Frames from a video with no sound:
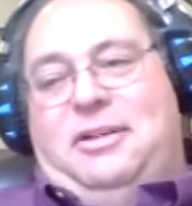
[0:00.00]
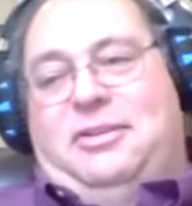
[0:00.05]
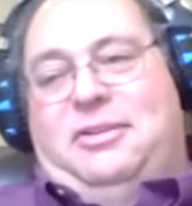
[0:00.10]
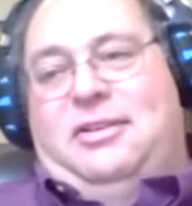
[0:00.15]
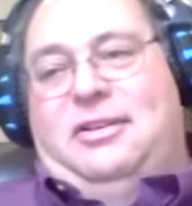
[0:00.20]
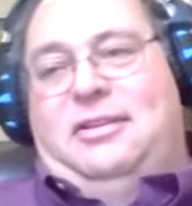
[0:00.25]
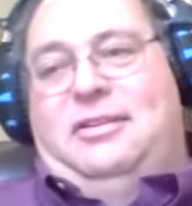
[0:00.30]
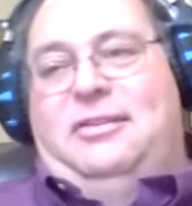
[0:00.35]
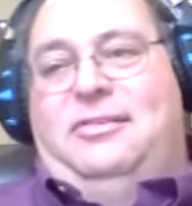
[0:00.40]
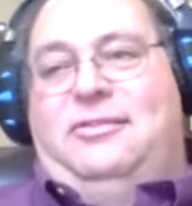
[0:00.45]
being
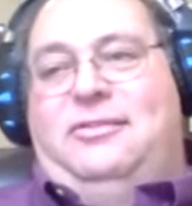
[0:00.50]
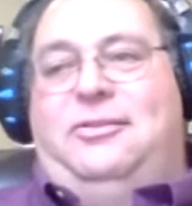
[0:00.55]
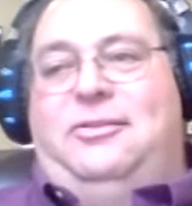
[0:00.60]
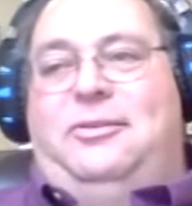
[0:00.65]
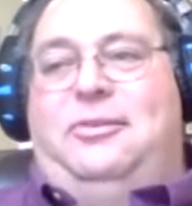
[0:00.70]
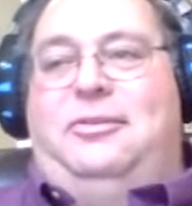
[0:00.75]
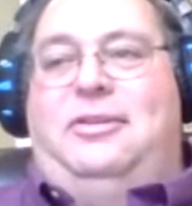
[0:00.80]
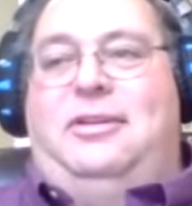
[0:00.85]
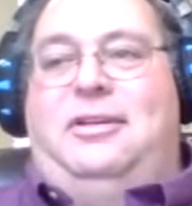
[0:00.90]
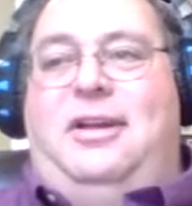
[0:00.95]
like this when
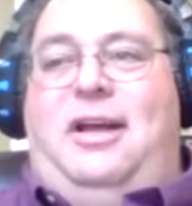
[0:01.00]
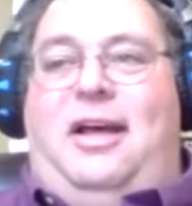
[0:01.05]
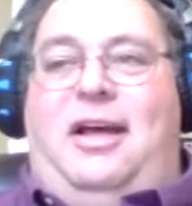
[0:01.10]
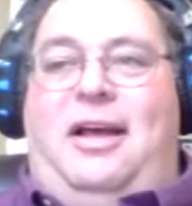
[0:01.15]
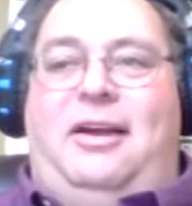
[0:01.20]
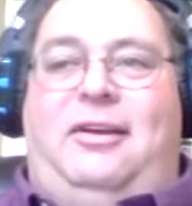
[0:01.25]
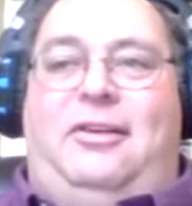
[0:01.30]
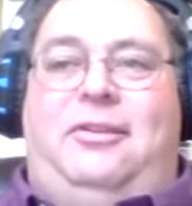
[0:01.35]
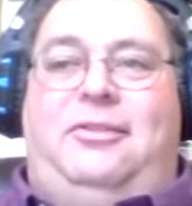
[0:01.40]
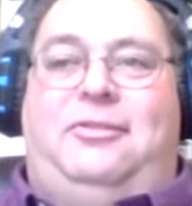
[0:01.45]
when
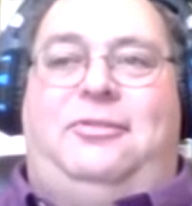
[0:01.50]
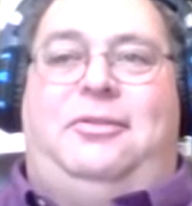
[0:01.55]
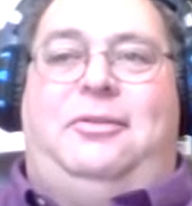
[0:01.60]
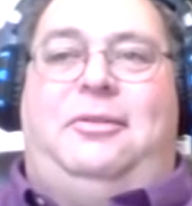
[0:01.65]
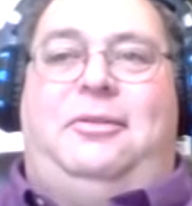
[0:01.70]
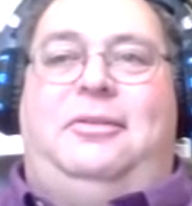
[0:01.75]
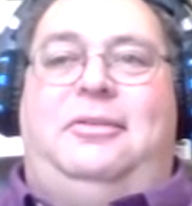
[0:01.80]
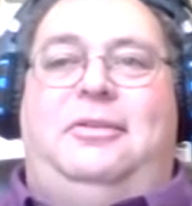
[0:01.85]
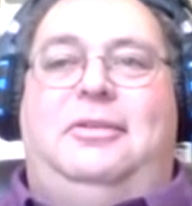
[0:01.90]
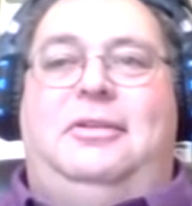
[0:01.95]
I was
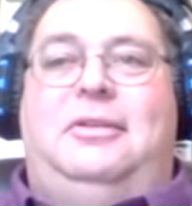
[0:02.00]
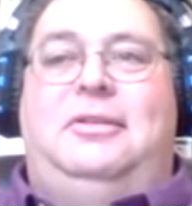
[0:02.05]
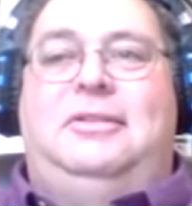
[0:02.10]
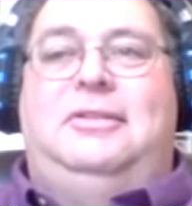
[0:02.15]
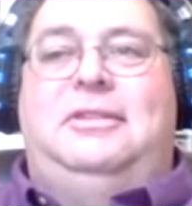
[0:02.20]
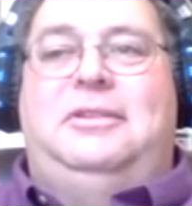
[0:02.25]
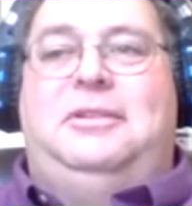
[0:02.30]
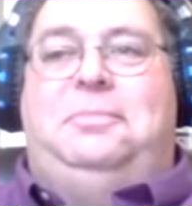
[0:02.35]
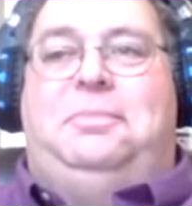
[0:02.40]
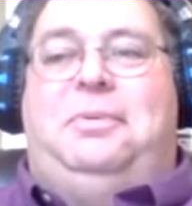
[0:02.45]

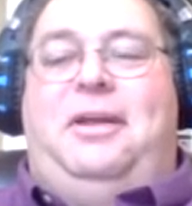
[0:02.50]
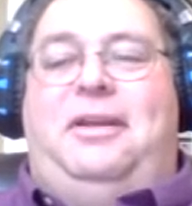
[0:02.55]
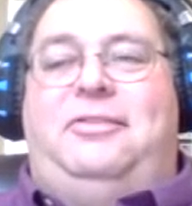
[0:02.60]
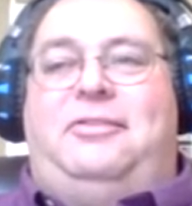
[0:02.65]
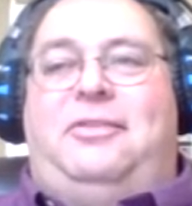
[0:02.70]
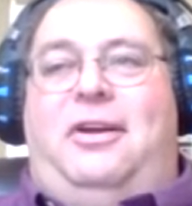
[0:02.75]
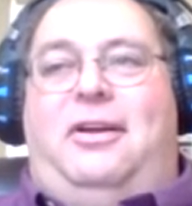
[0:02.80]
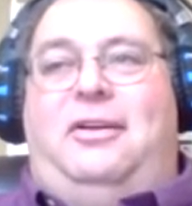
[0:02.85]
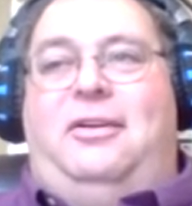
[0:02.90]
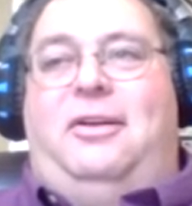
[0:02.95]
of
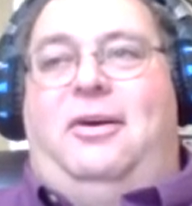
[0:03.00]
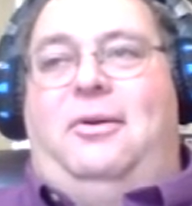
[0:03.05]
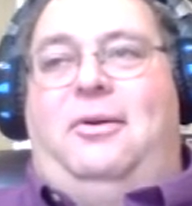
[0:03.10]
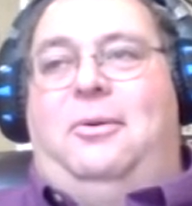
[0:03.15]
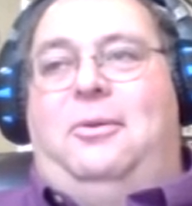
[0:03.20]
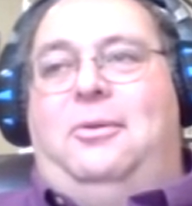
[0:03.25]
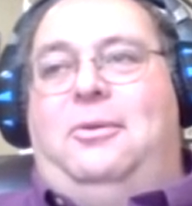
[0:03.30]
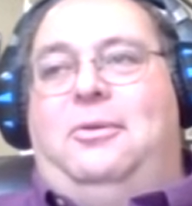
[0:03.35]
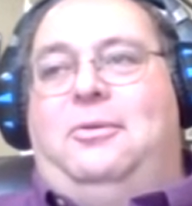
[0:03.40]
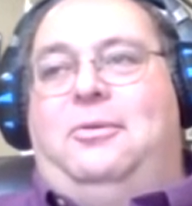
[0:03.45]
age,
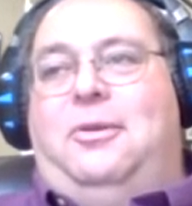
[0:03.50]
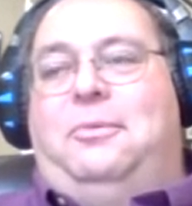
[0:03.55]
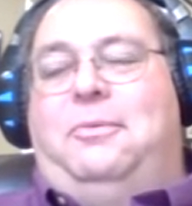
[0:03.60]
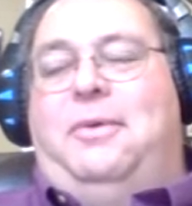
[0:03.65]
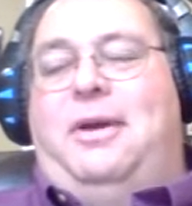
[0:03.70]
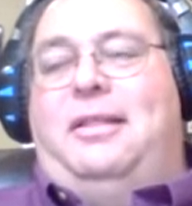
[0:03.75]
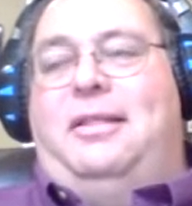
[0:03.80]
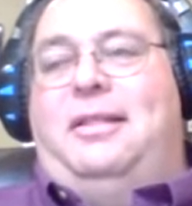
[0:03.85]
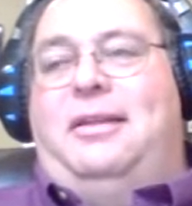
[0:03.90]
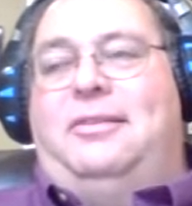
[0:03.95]
but then
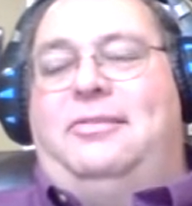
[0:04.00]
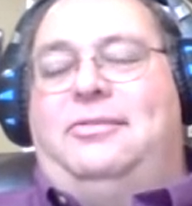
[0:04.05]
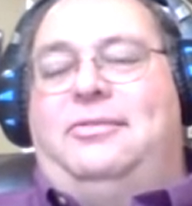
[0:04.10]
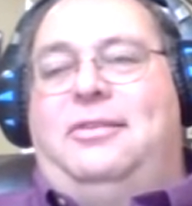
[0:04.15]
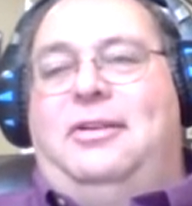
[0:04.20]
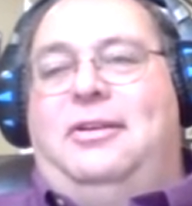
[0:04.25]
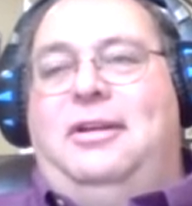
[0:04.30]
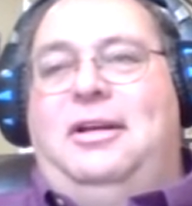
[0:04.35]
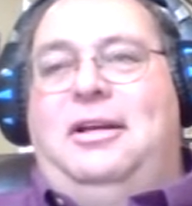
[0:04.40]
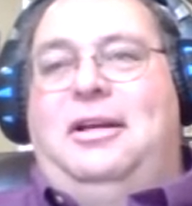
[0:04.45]
again,
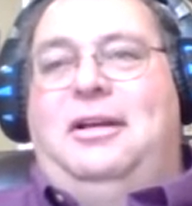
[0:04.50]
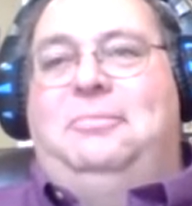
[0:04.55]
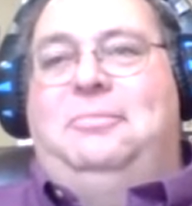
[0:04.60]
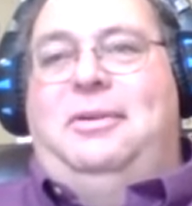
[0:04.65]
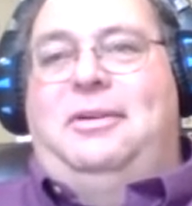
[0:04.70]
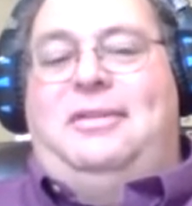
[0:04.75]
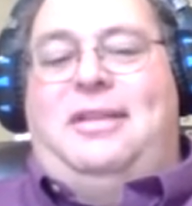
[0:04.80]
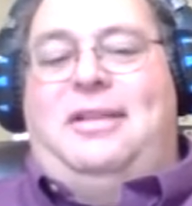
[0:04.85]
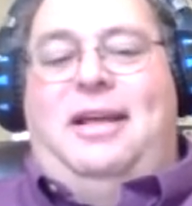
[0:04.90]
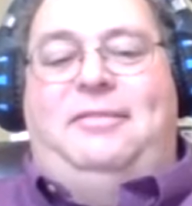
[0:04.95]

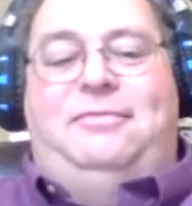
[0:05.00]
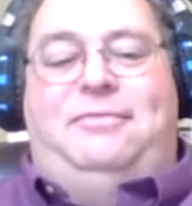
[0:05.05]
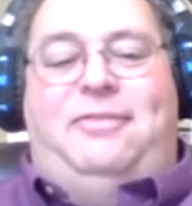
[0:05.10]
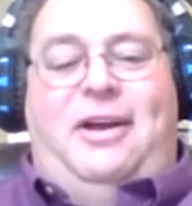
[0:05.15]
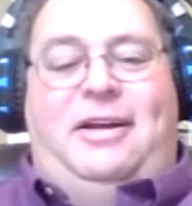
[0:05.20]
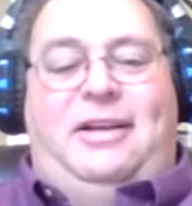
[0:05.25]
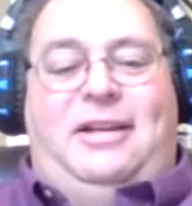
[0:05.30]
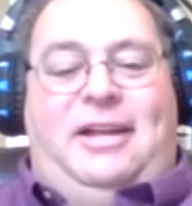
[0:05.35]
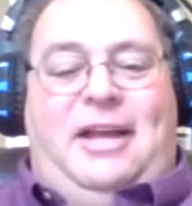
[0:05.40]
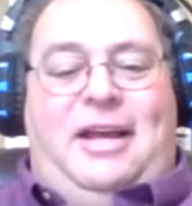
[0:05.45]

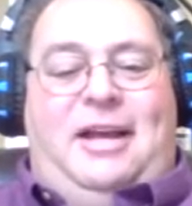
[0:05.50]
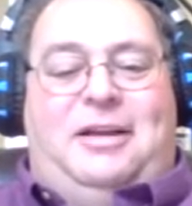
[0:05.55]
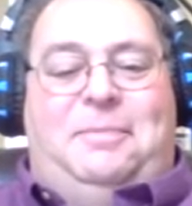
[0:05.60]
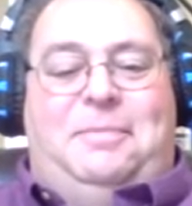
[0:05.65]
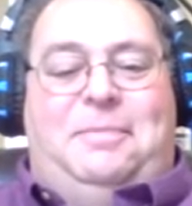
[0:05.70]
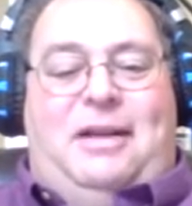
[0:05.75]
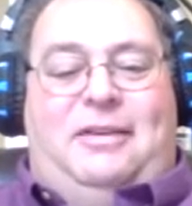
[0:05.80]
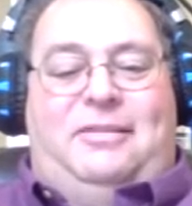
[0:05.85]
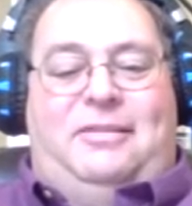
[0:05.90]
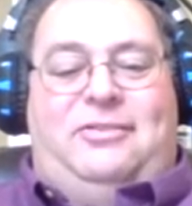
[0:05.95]
so many
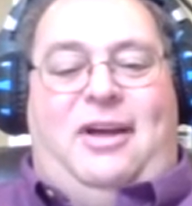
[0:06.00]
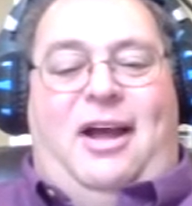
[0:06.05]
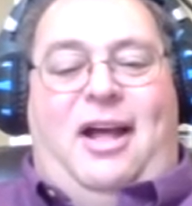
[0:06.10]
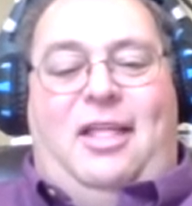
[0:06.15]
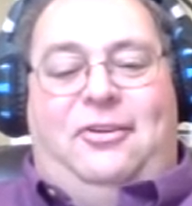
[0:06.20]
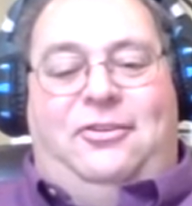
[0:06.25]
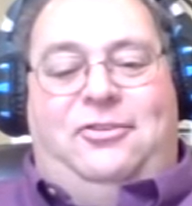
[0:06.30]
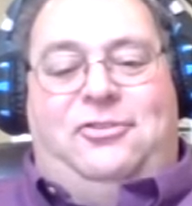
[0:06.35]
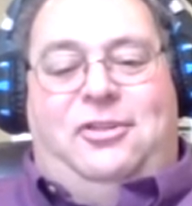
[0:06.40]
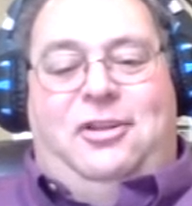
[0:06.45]
things have
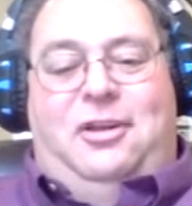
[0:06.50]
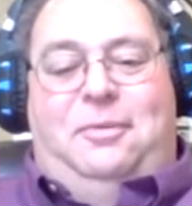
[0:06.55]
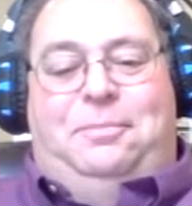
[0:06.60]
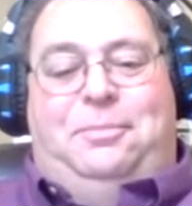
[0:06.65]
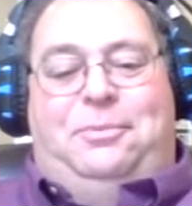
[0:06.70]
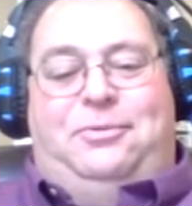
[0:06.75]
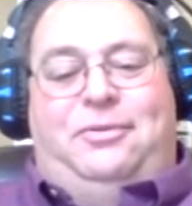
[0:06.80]
changed.